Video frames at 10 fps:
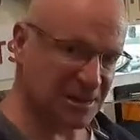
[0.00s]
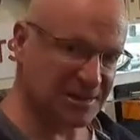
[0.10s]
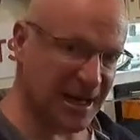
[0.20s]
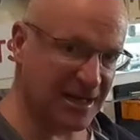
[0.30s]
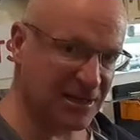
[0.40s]

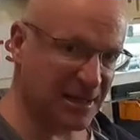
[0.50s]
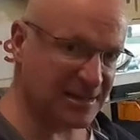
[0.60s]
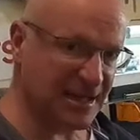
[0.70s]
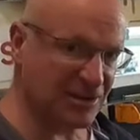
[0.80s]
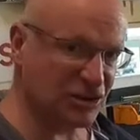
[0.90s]
container that
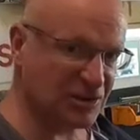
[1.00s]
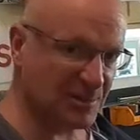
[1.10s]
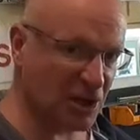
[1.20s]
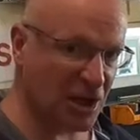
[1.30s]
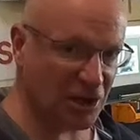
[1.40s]
attaches to
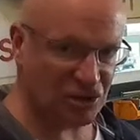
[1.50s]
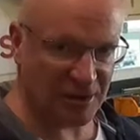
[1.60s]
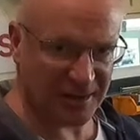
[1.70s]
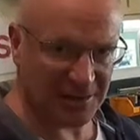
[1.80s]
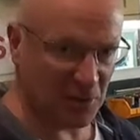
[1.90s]
my Karcher. I think